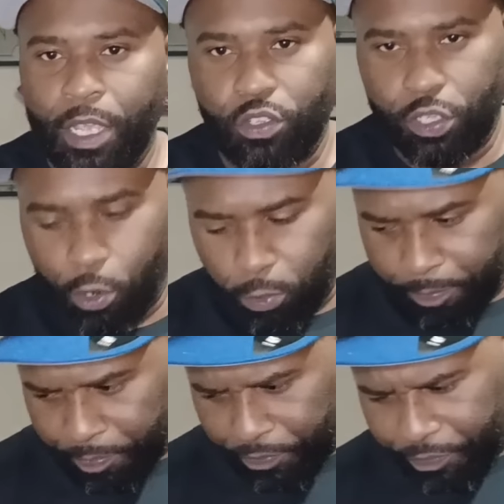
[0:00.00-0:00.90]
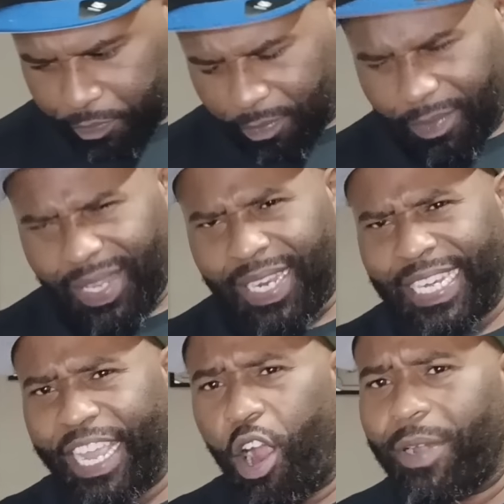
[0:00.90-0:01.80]
So
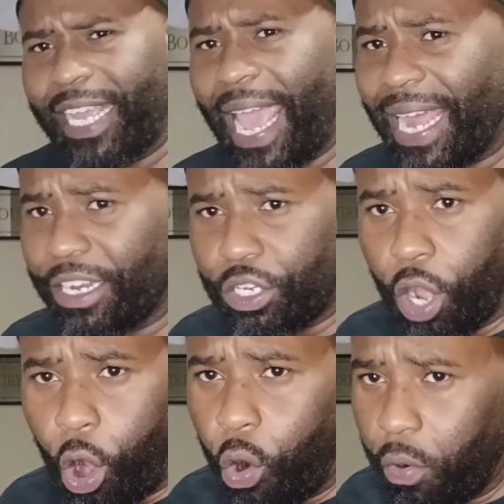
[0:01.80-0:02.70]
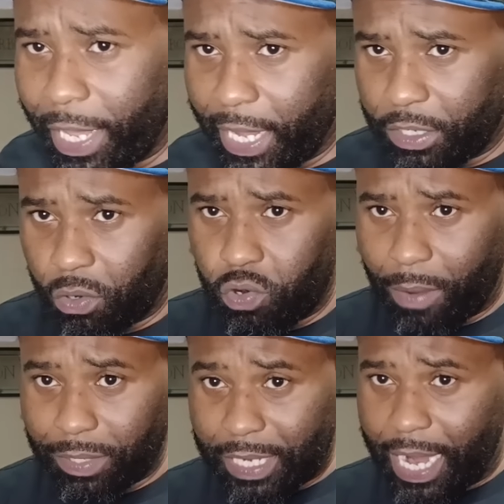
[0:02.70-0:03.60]
they already had an old head dude that
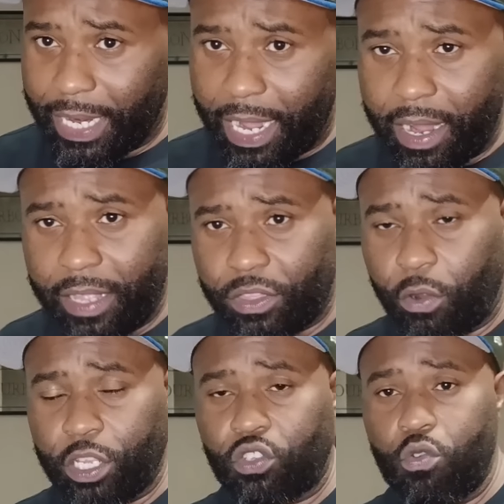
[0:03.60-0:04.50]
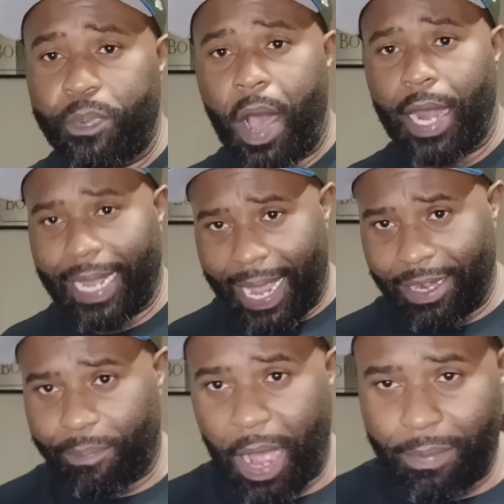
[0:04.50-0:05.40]
was cutting hair in 32 pod that had
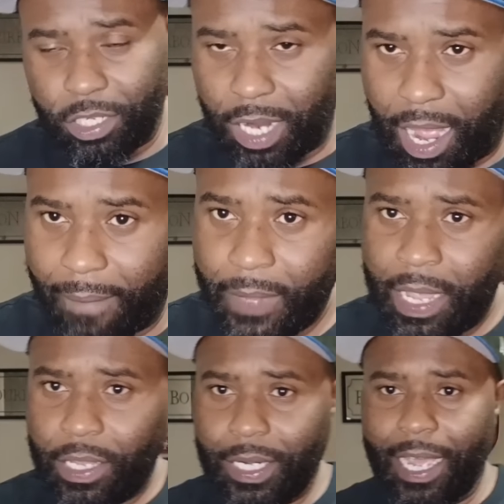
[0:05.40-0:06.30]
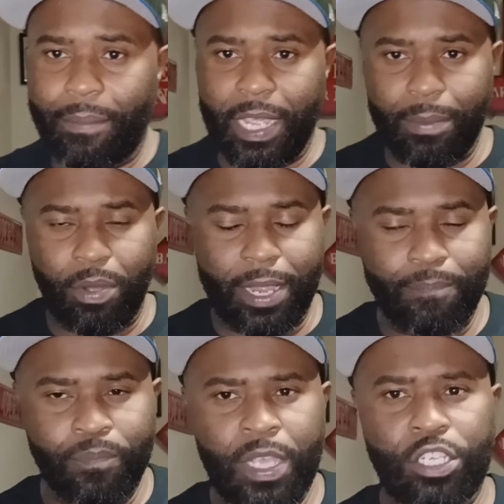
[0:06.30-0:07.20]
the barber job. You know what I mean?
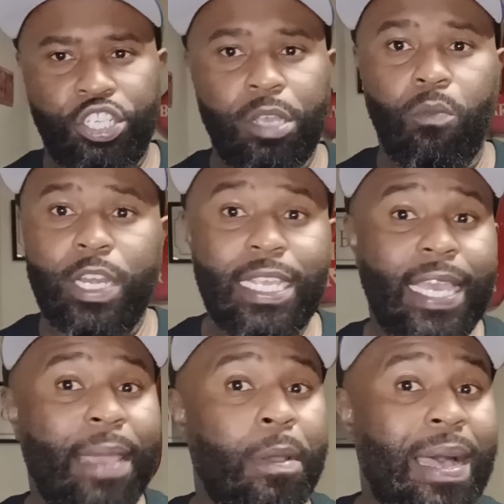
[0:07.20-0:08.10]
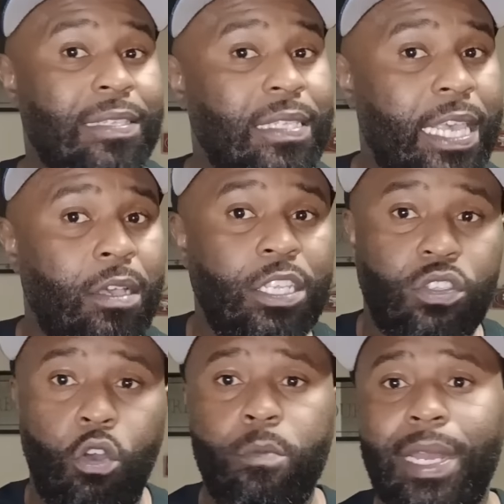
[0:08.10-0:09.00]
But Chip, when he came in my cell, he
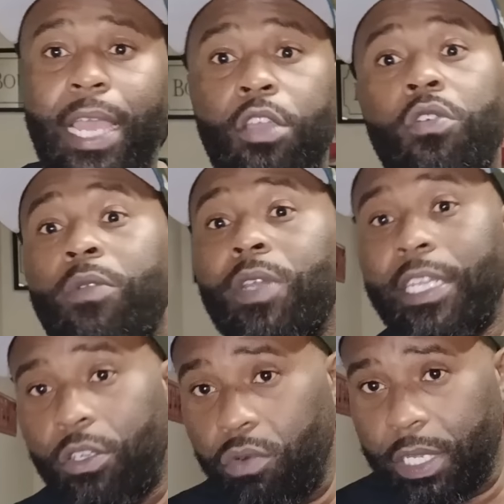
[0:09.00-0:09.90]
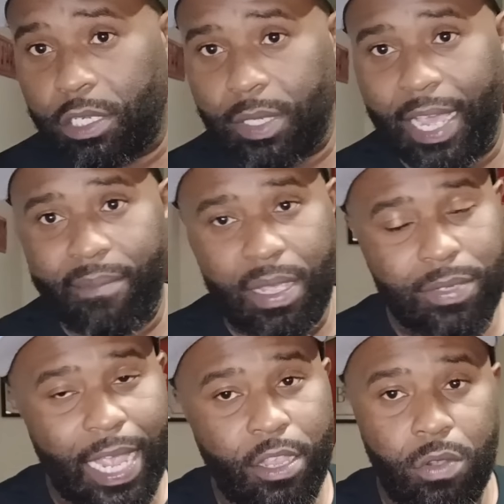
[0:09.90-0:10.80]
told me like, yo, he really do this. You know what I mean? He was
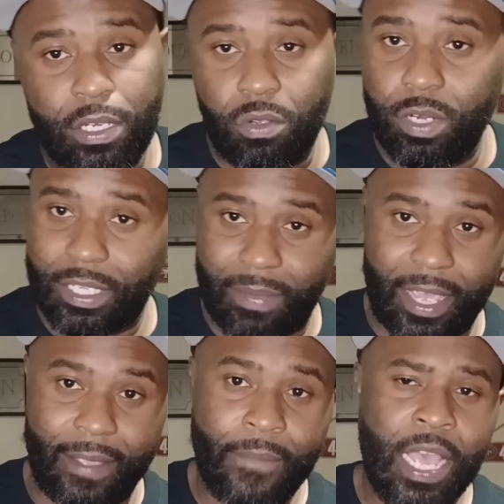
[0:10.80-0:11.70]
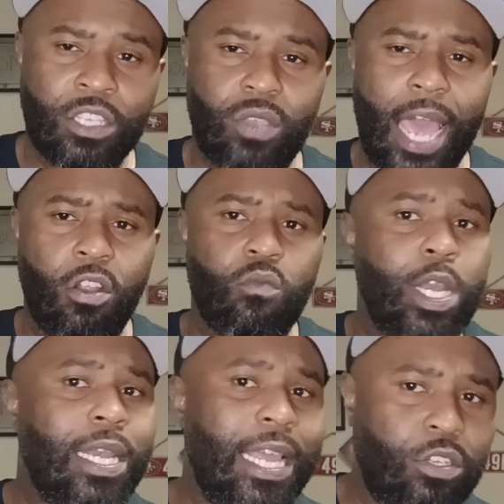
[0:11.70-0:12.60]
like, yo, he do this, man. So I don't
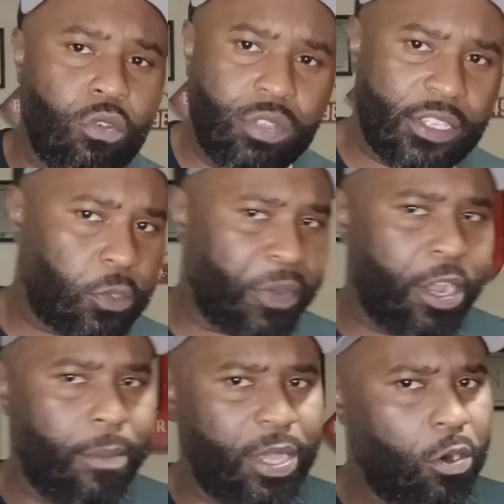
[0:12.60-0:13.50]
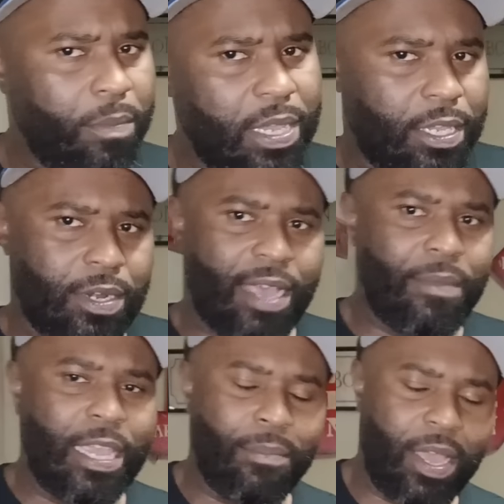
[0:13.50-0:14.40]
really let dudes experiment on me. You know what
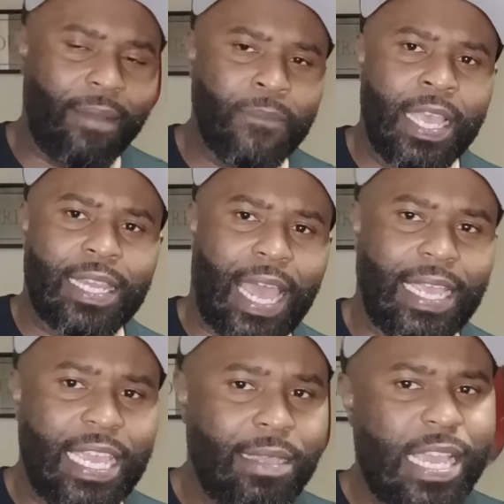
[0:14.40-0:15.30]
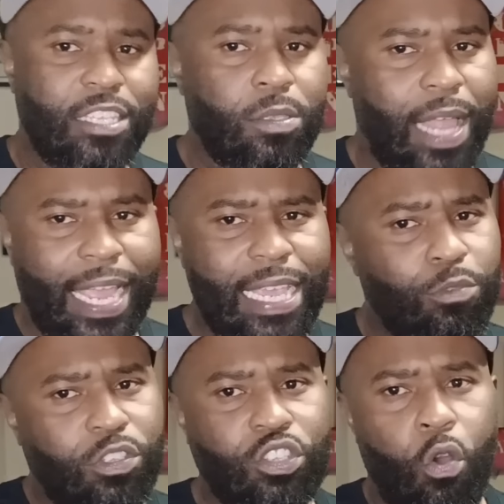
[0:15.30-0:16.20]
I mean? But like he
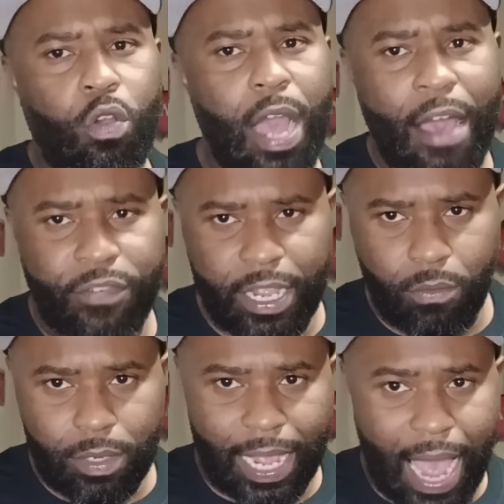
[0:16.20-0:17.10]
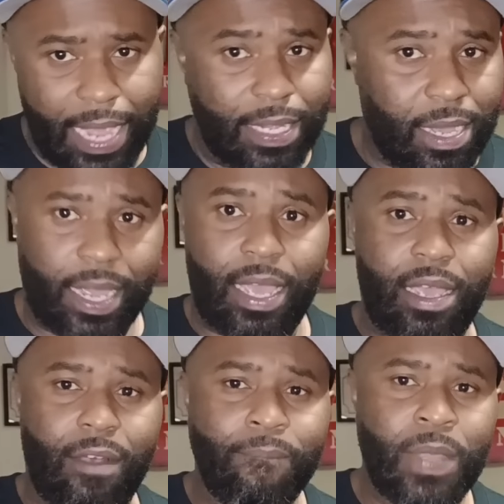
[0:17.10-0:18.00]
was so confident, like how he cut
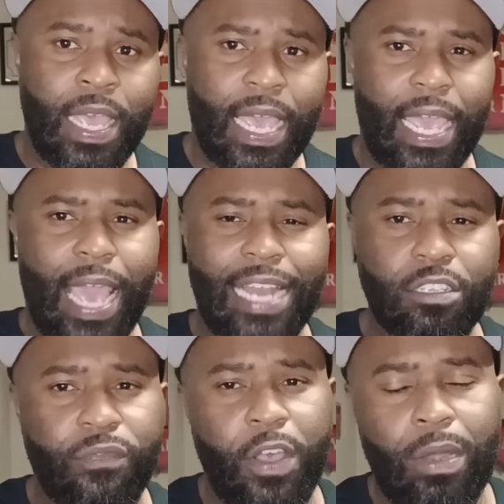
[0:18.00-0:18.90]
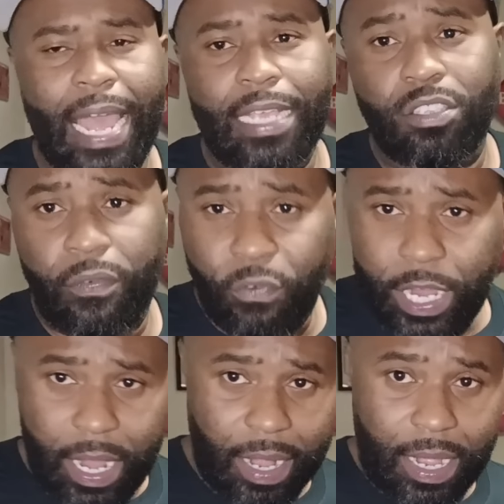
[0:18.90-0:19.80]
hair. I just felt like it's a
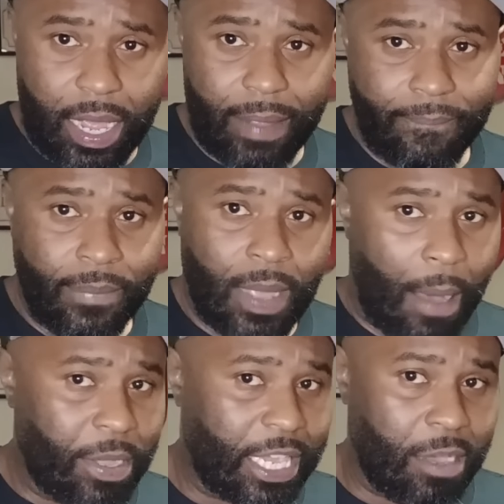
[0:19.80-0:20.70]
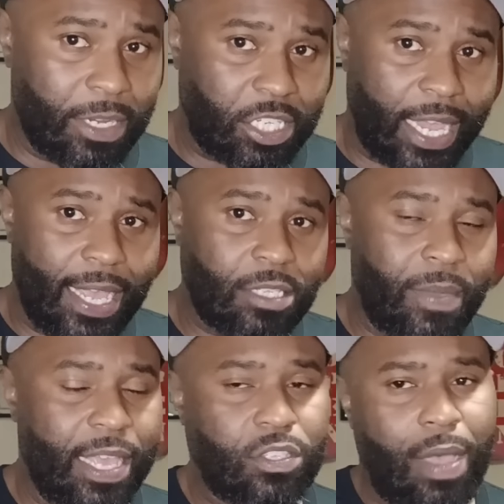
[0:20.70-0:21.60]
free haircut. I'm gonna give him a chance,
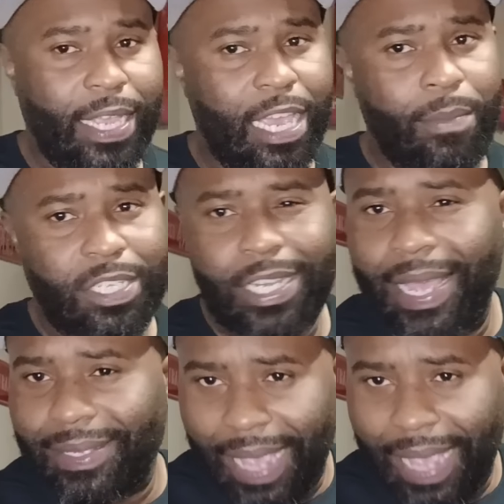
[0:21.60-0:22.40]
man. So I gave him a chance.